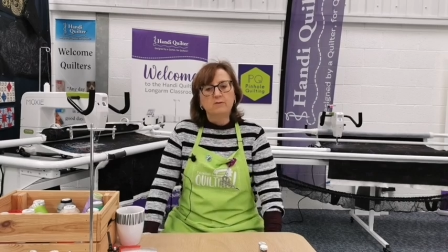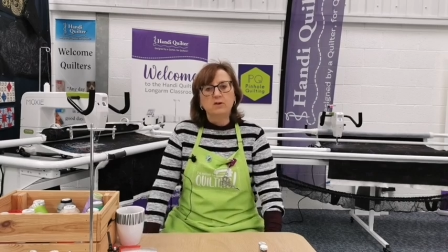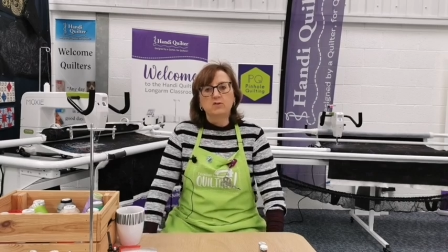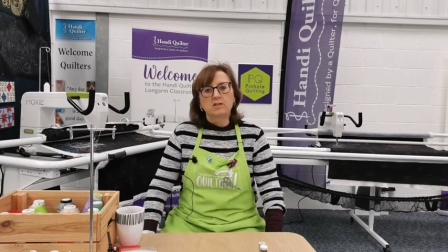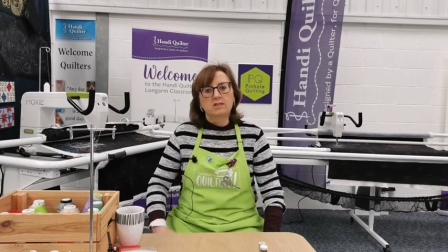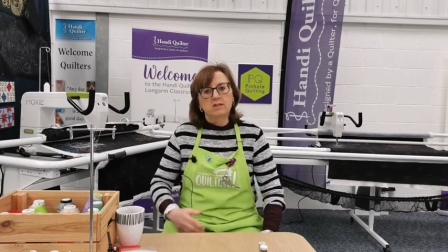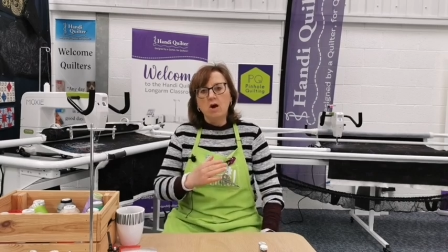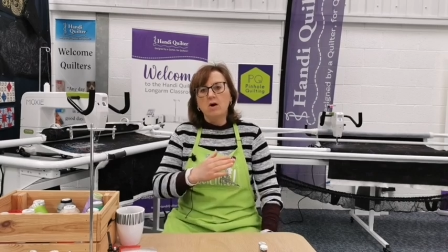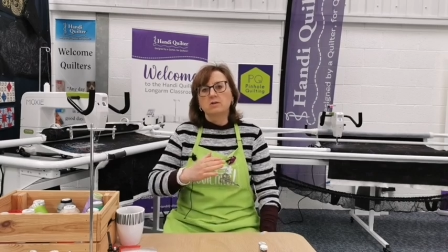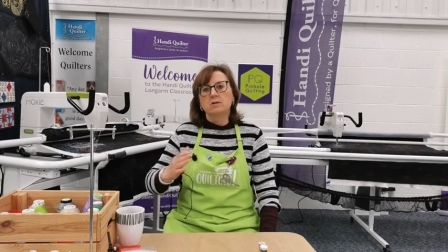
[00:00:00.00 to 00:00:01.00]
for you to
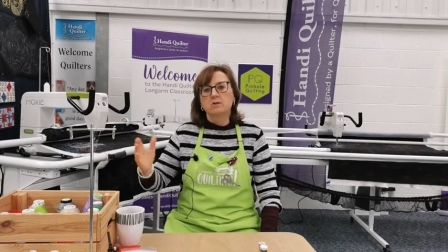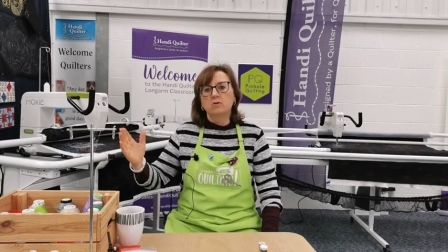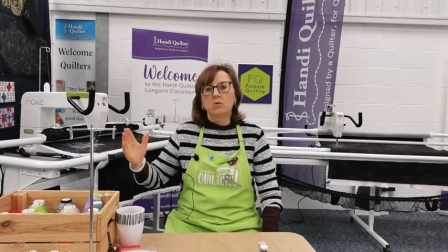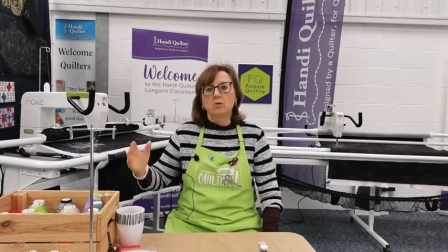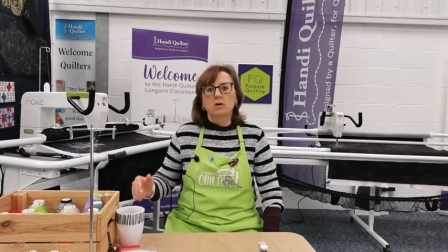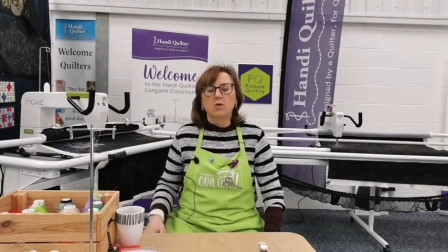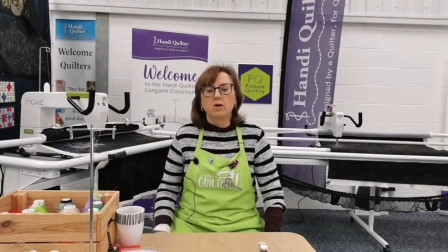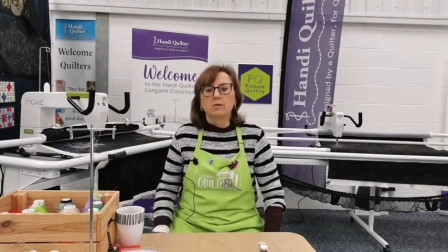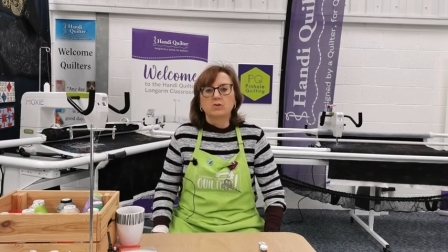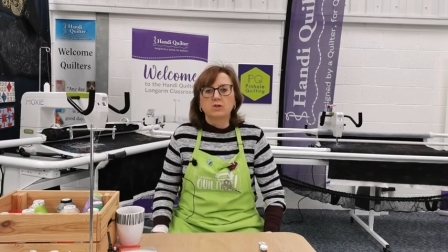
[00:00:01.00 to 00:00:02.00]
start your
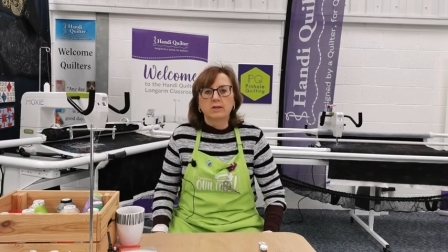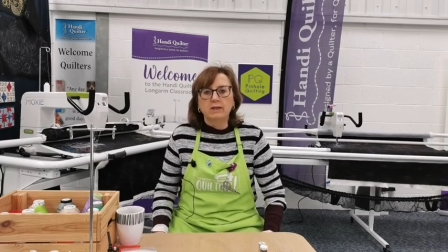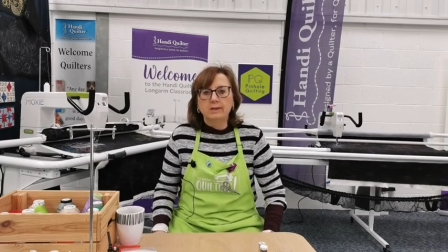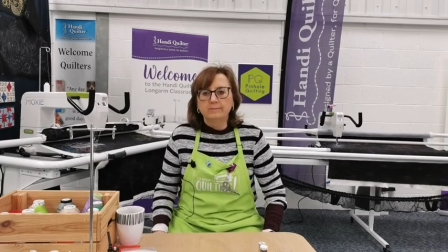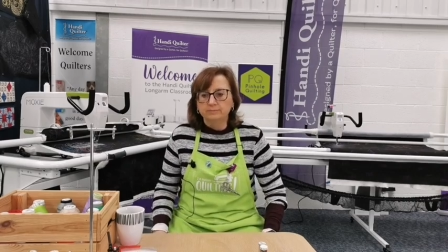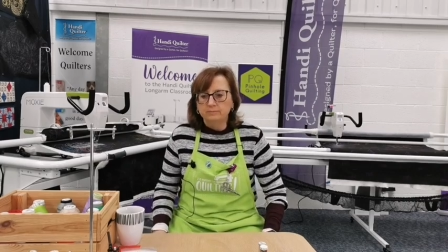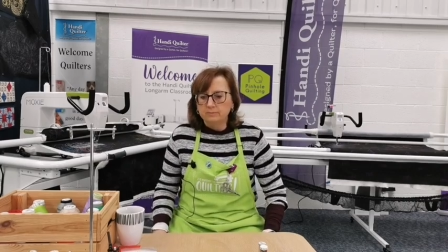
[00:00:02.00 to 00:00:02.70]
Longarm journey.